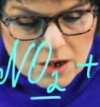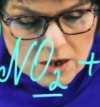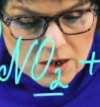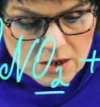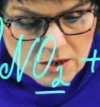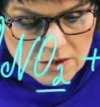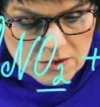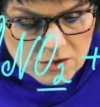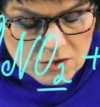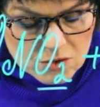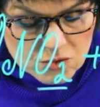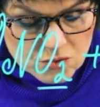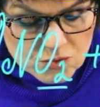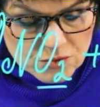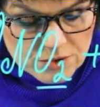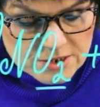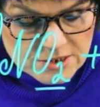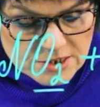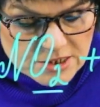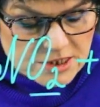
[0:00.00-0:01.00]
Chlorine
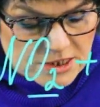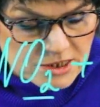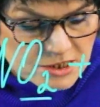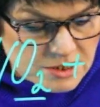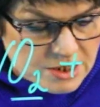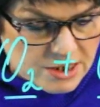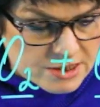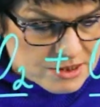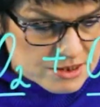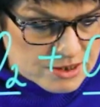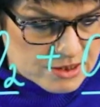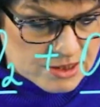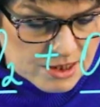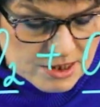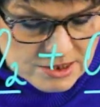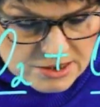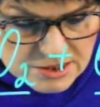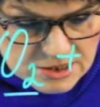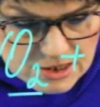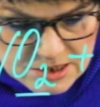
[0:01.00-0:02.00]
here is 1 and
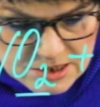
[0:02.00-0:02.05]
here